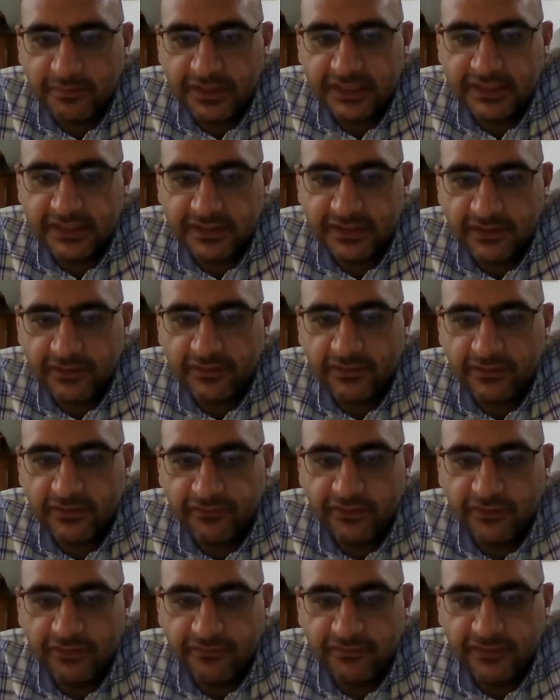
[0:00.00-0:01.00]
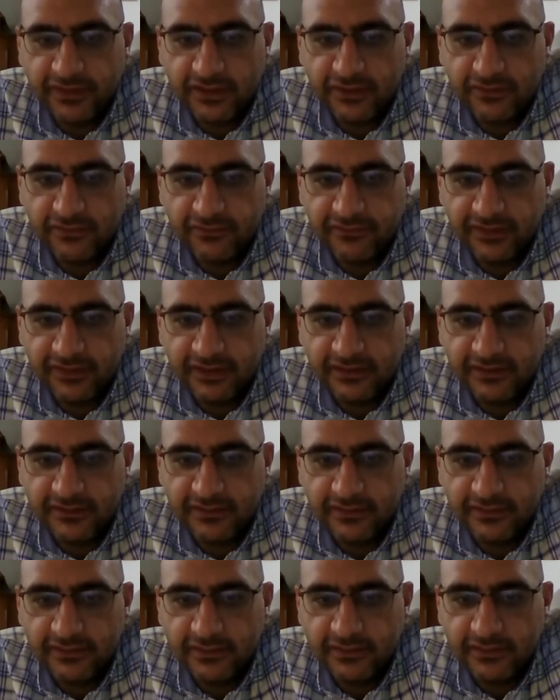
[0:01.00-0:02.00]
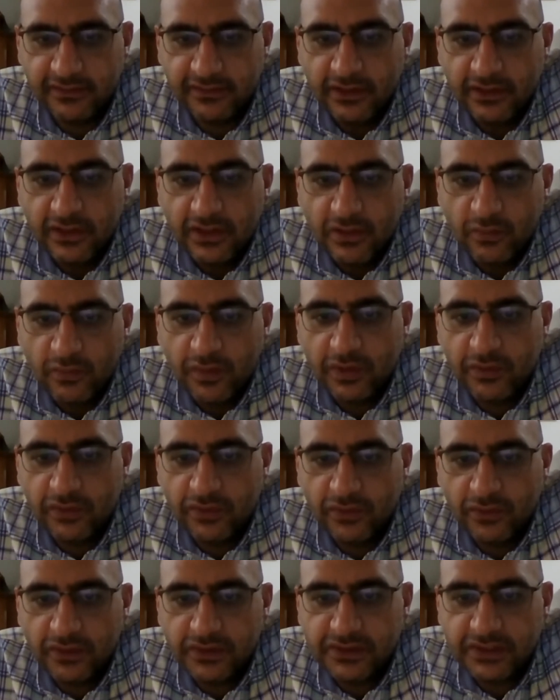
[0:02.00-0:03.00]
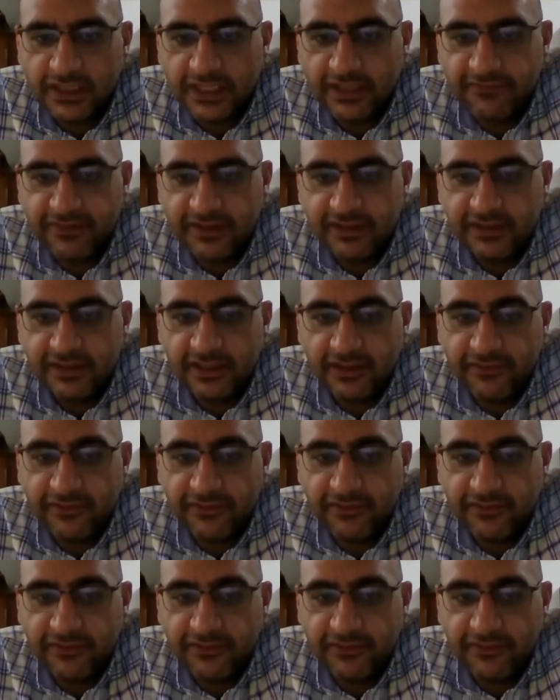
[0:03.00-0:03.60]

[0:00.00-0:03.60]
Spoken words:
please turn off your video feed. We would also love it